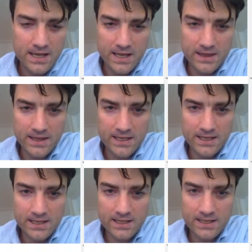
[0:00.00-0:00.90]
And
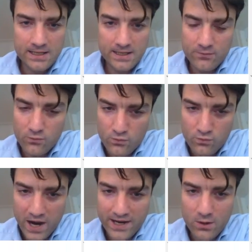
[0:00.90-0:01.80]
then
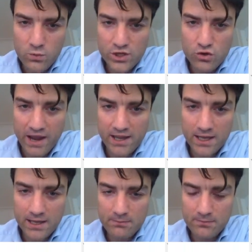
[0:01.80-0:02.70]
right now we're
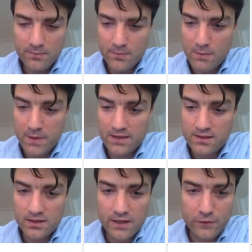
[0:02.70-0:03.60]
tracking him based
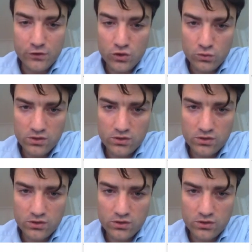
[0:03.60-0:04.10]
on different tools.